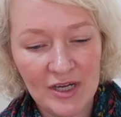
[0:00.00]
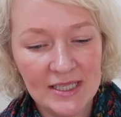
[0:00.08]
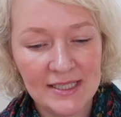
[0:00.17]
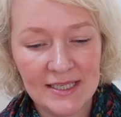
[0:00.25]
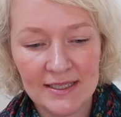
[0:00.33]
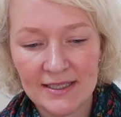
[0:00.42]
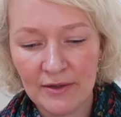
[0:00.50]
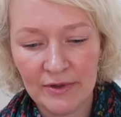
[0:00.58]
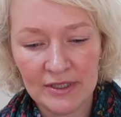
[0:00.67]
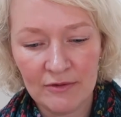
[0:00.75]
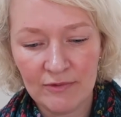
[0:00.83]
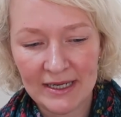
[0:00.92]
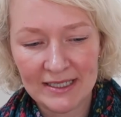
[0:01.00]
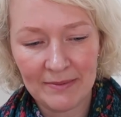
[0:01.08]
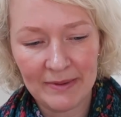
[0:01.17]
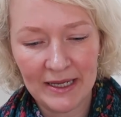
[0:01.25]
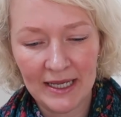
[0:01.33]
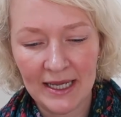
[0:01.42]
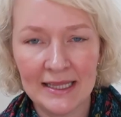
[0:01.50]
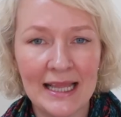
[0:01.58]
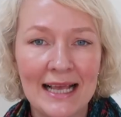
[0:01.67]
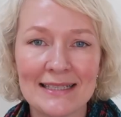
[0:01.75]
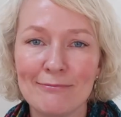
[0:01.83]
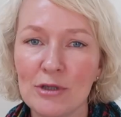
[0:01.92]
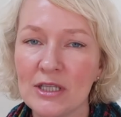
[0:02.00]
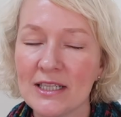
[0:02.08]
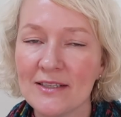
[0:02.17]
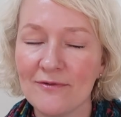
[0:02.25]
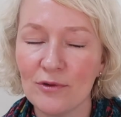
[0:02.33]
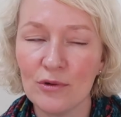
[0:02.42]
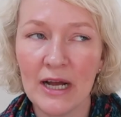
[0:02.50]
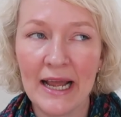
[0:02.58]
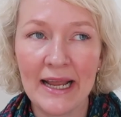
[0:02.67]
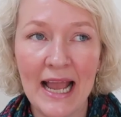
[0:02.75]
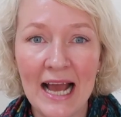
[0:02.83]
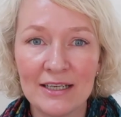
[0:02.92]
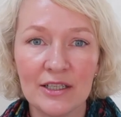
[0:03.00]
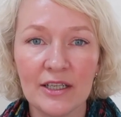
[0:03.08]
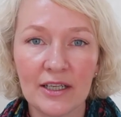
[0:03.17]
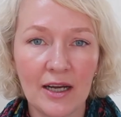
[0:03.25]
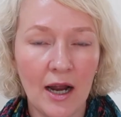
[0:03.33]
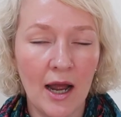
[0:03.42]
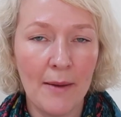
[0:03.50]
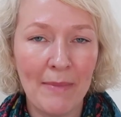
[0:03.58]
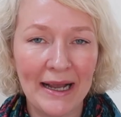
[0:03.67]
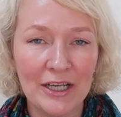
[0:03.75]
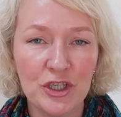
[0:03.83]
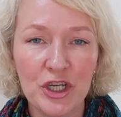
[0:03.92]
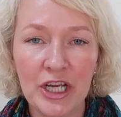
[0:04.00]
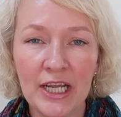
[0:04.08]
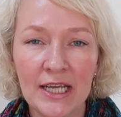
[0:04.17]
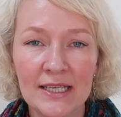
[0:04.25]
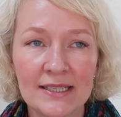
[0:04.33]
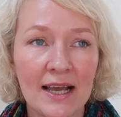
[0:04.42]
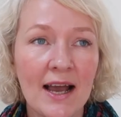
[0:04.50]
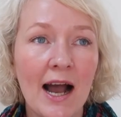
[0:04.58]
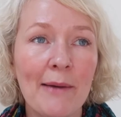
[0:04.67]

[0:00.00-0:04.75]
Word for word: for instance, there was a recipe in last month for a haddock uh, mac and cheese.